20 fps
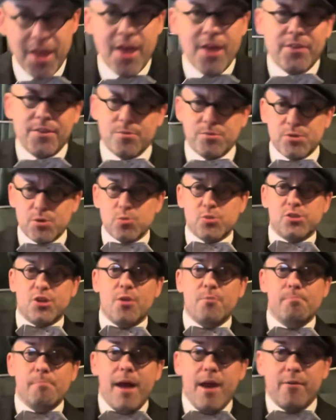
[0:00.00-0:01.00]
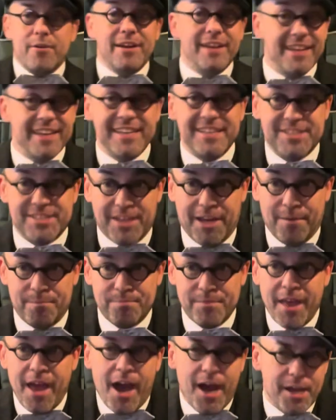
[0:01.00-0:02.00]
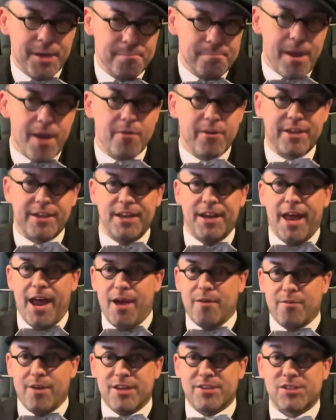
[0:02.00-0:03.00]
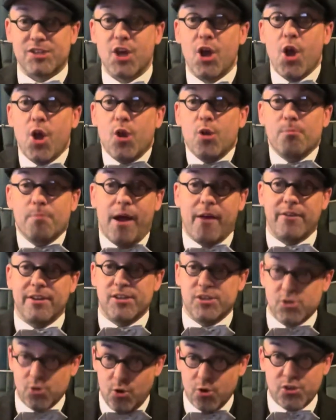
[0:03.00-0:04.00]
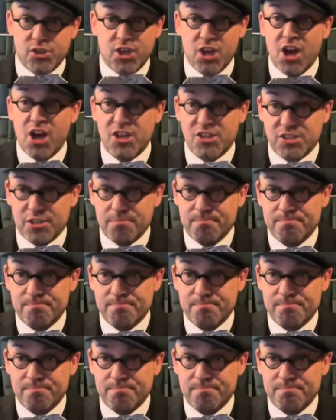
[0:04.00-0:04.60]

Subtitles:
There was also Mary Leiter, an American heiress who married George Curzon.